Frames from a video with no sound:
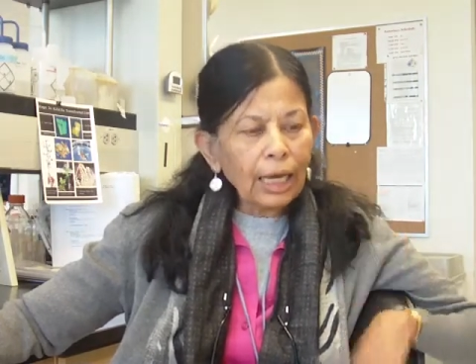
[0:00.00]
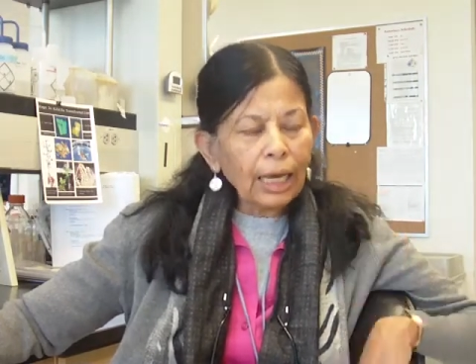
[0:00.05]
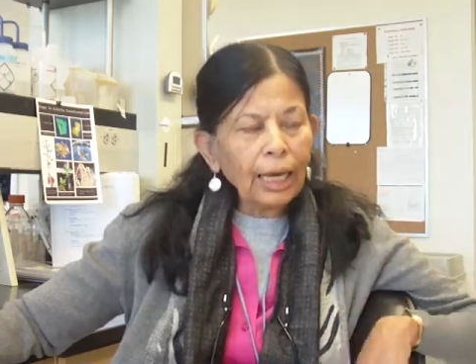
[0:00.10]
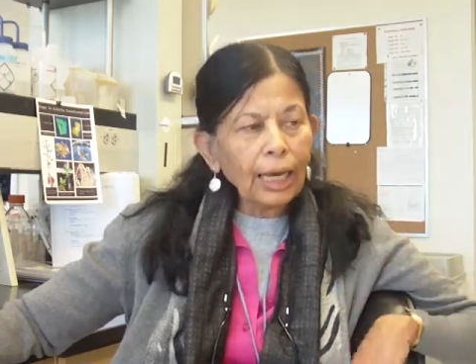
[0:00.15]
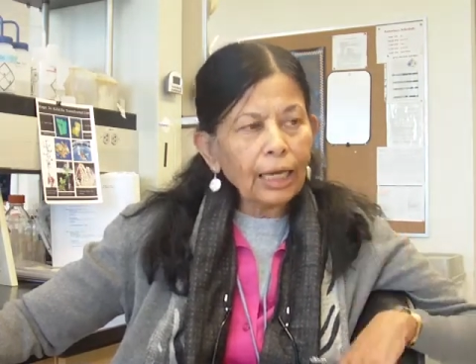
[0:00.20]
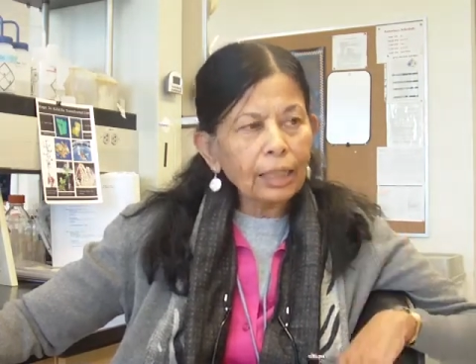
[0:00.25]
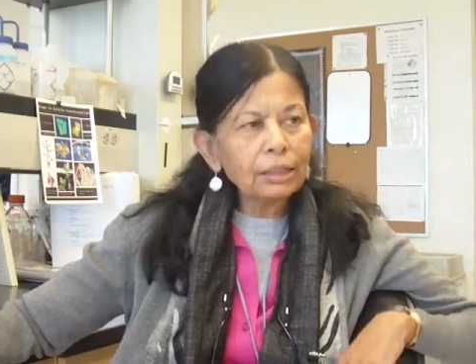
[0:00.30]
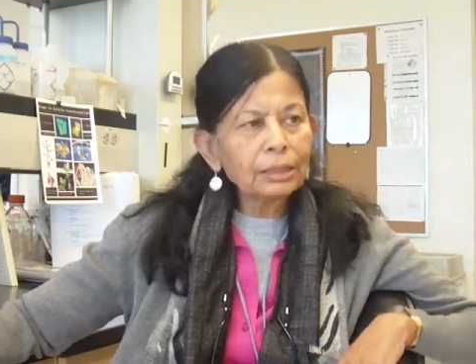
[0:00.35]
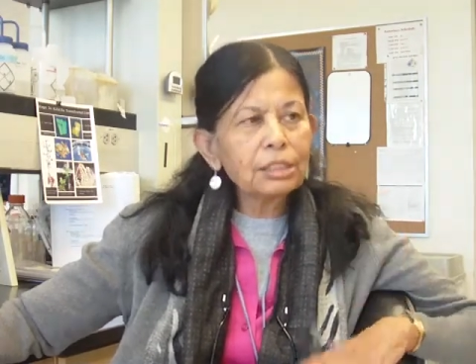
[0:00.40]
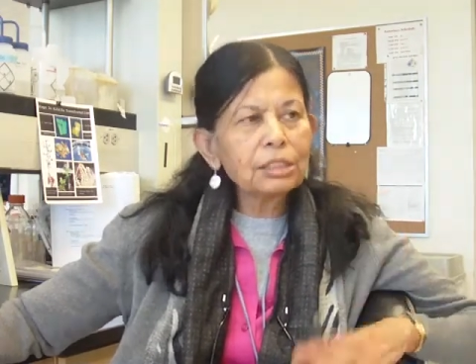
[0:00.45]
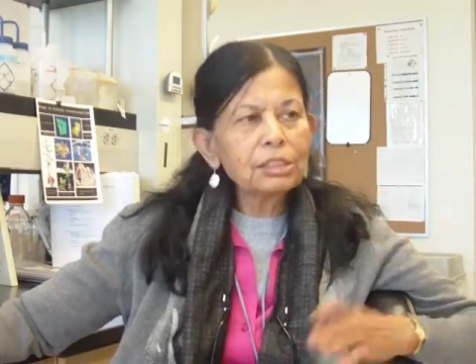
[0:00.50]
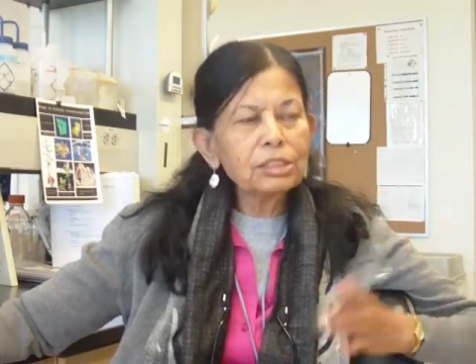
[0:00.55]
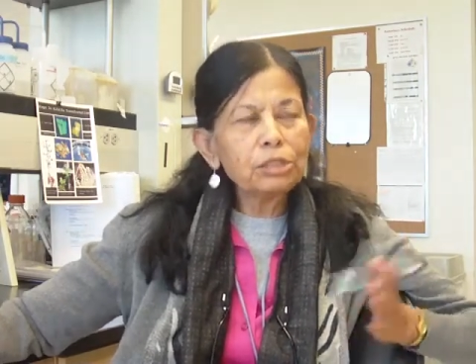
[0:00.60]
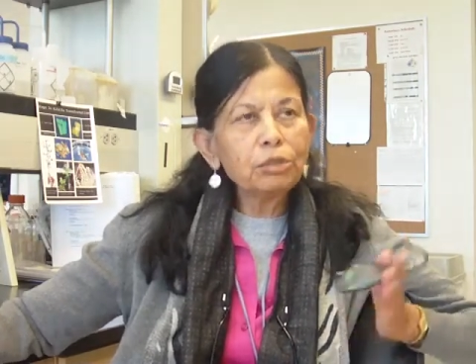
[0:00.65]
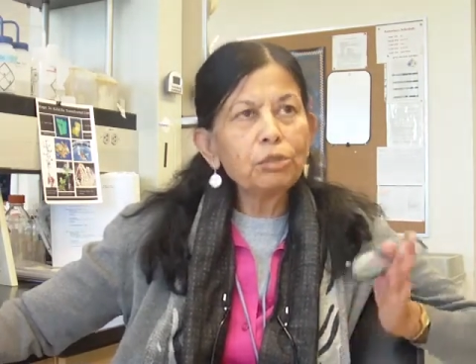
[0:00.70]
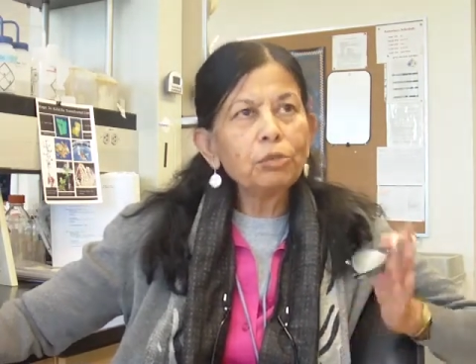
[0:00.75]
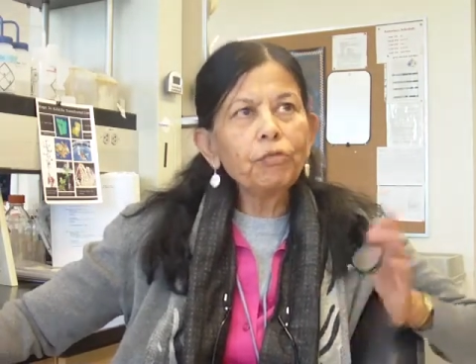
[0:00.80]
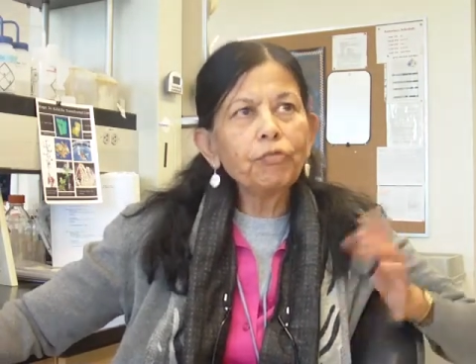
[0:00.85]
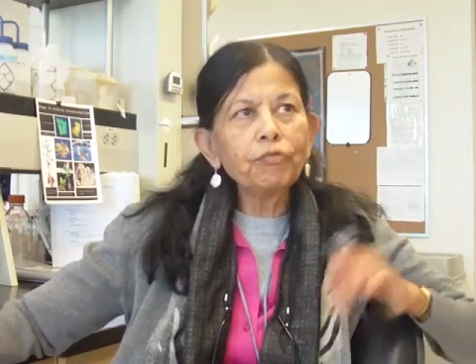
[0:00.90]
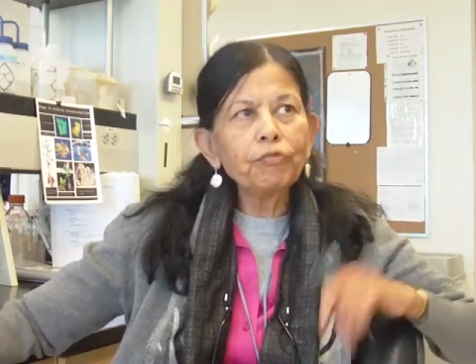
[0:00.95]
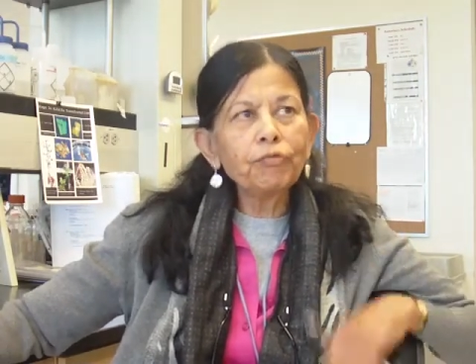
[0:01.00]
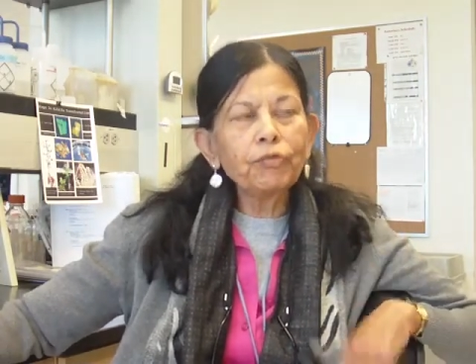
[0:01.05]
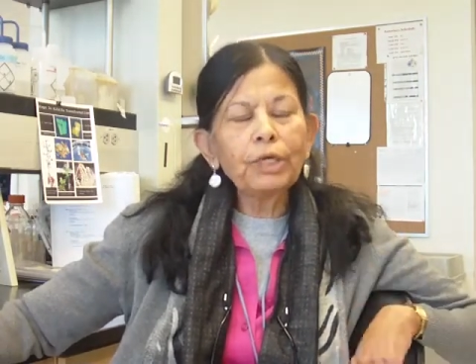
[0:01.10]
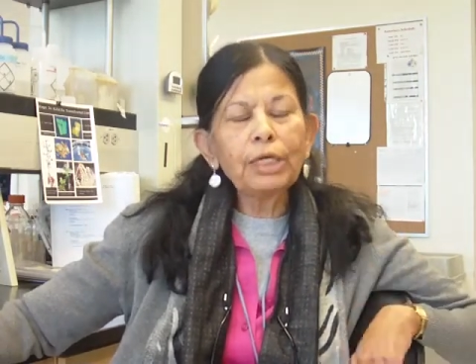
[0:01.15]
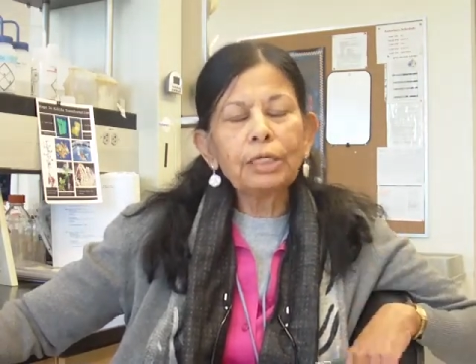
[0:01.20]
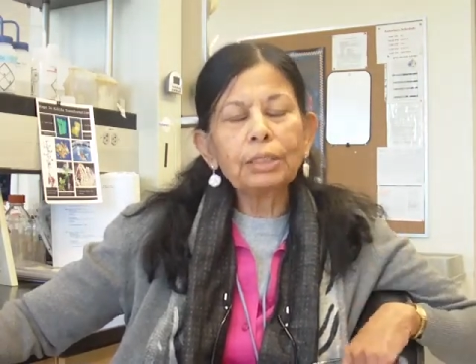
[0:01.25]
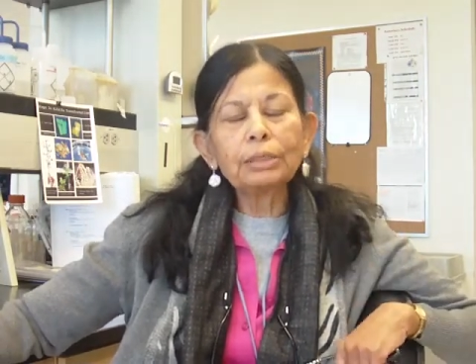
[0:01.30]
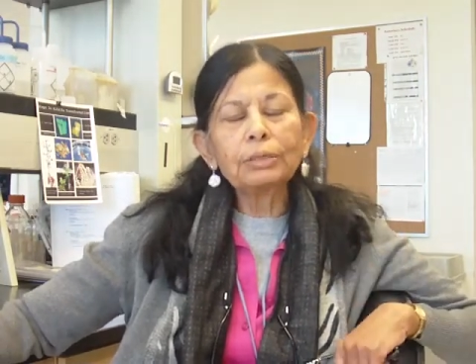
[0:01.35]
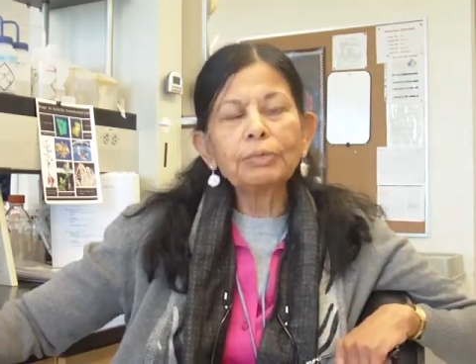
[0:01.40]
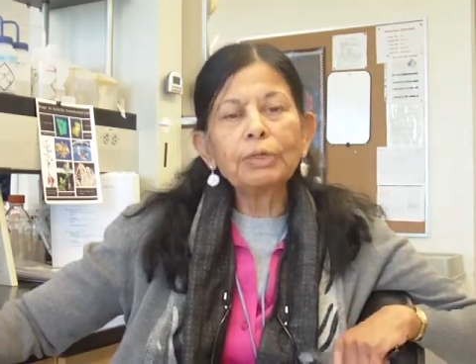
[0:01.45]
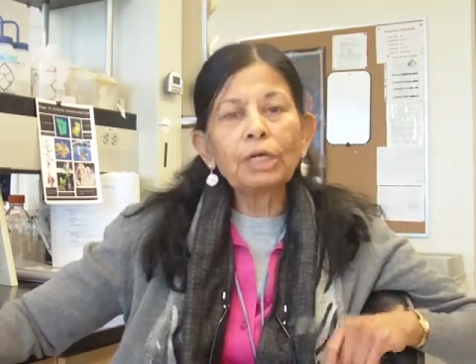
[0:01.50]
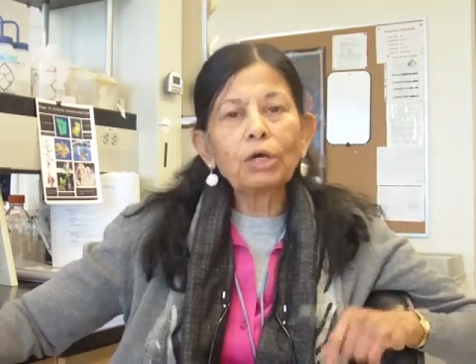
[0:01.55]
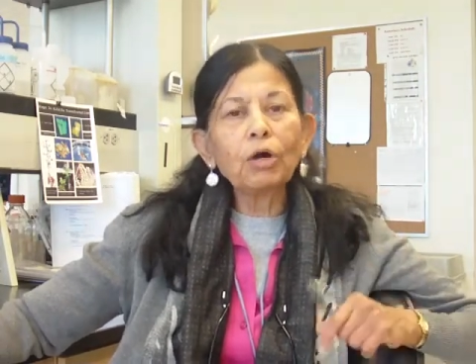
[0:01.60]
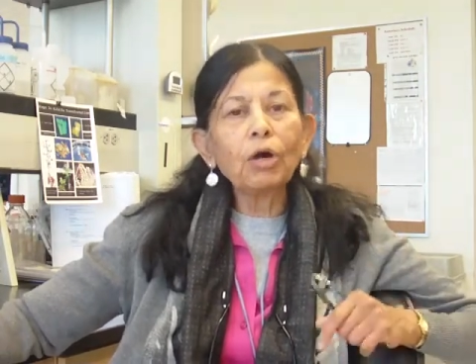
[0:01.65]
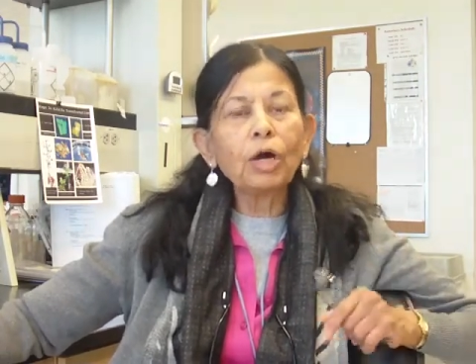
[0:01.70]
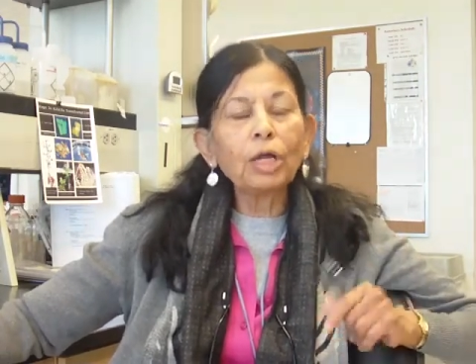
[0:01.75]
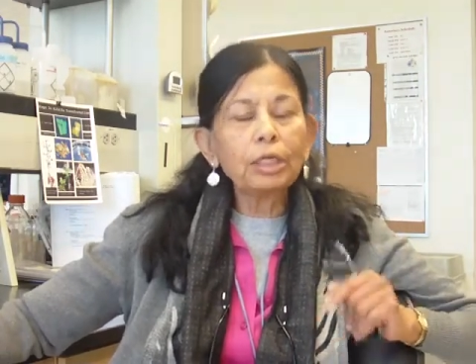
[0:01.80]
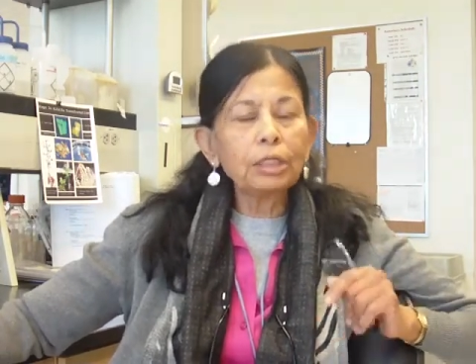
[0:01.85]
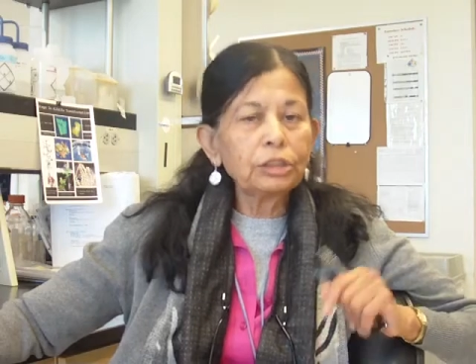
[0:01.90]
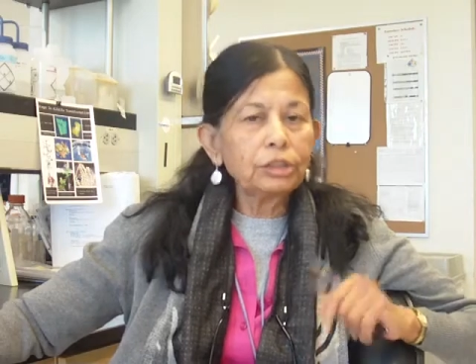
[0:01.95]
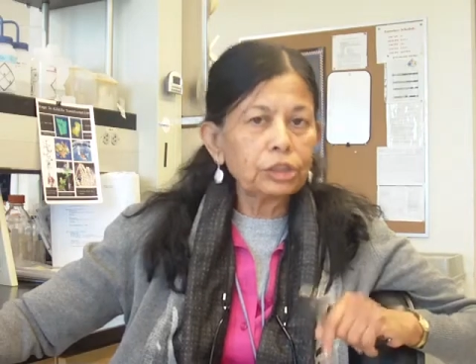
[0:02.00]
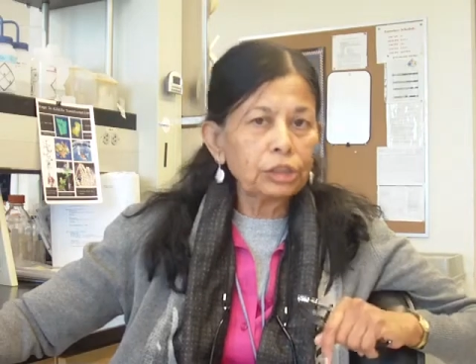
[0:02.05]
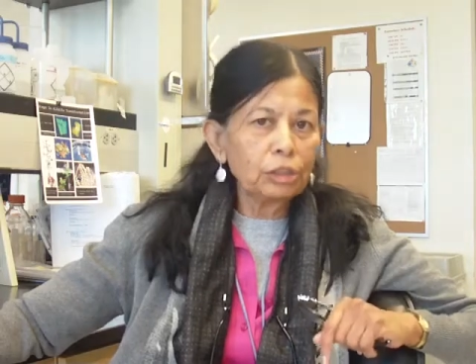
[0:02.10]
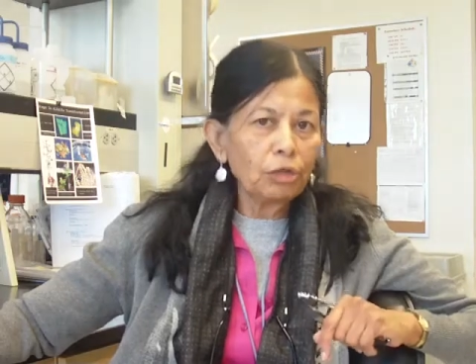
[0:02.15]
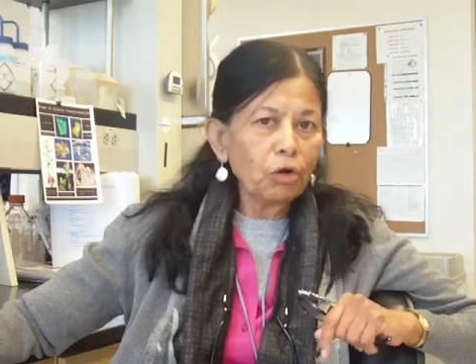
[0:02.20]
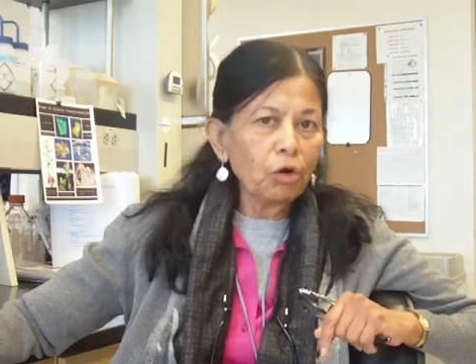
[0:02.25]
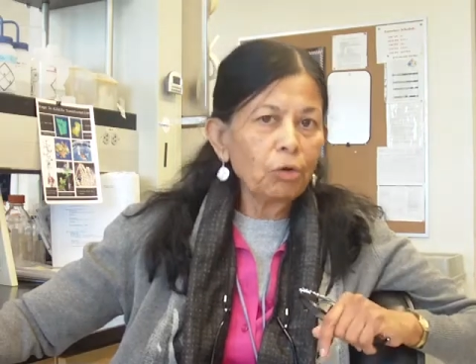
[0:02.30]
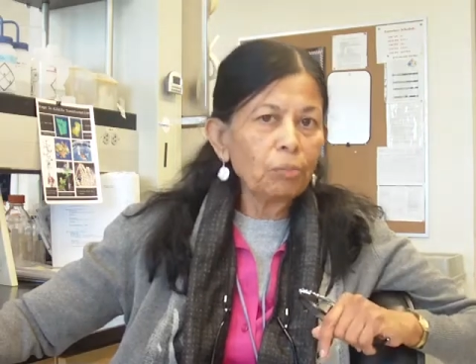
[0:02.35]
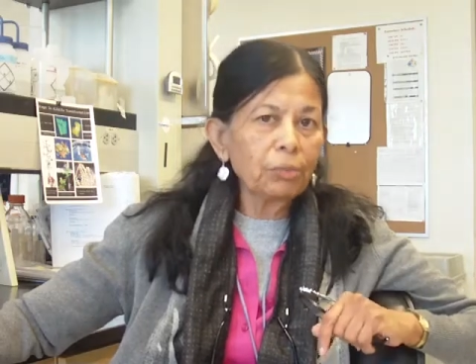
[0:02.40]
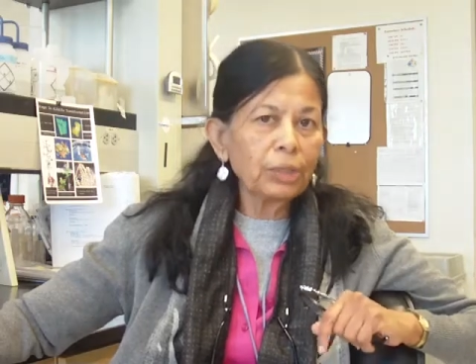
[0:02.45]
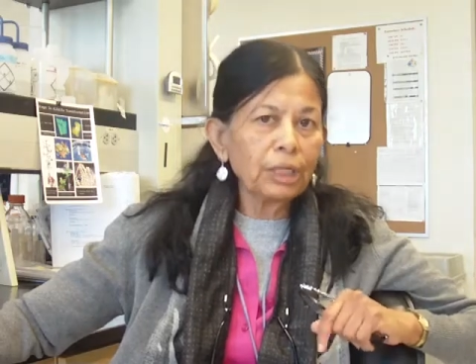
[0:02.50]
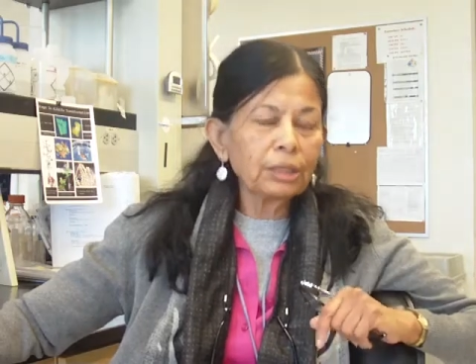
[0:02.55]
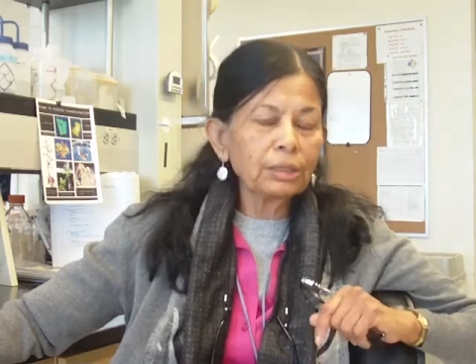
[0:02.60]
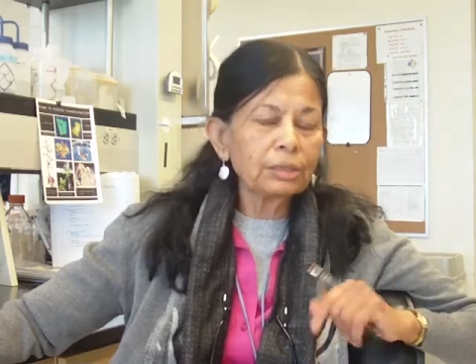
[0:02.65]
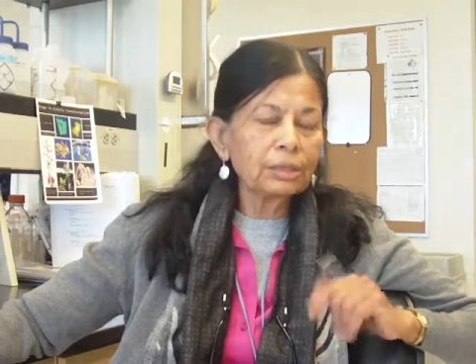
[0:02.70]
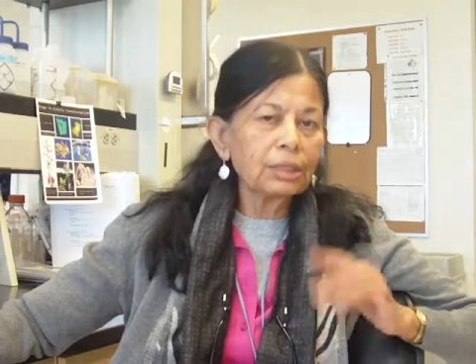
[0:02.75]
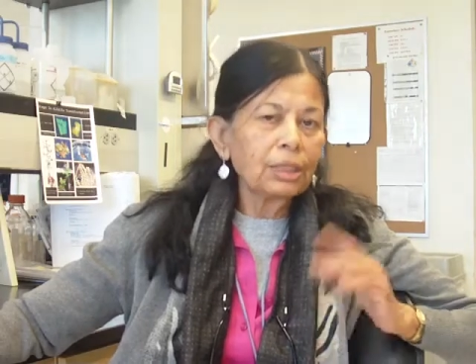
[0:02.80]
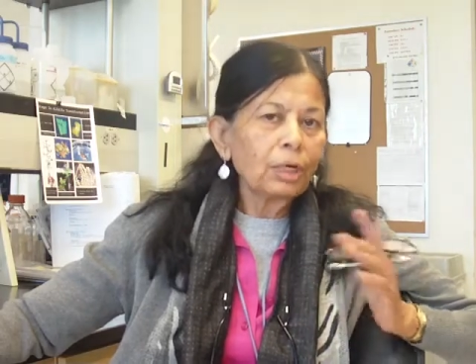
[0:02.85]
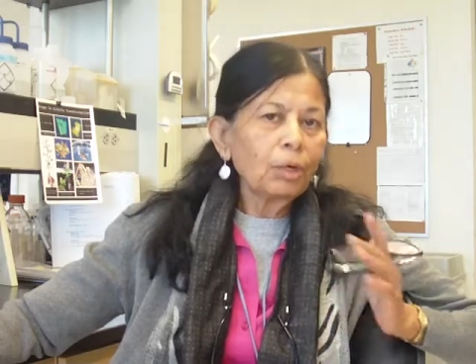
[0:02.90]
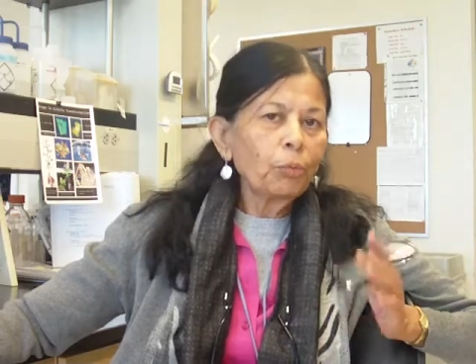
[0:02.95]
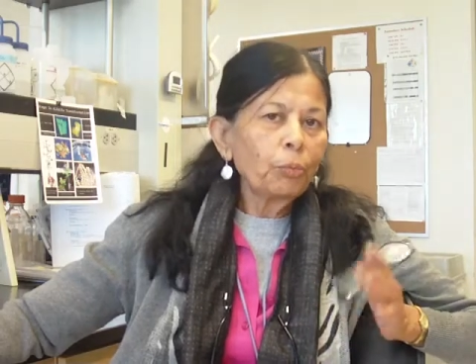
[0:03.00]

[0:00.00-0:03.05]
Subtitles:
And this new field, we call it genomics,